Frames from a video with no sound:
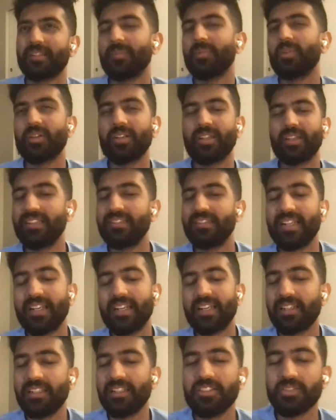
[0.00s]
I'm not
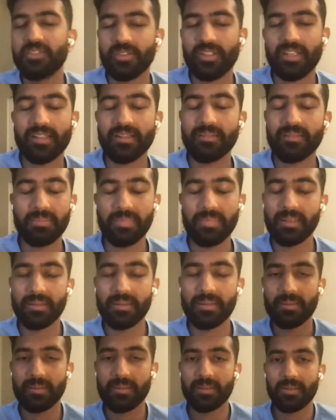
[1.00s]
exactly sure
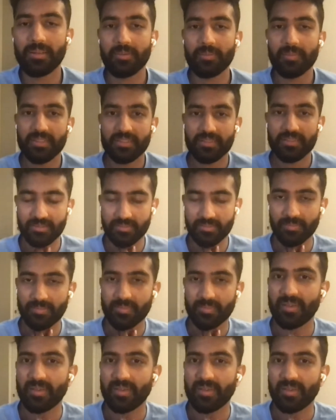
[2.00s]
how much,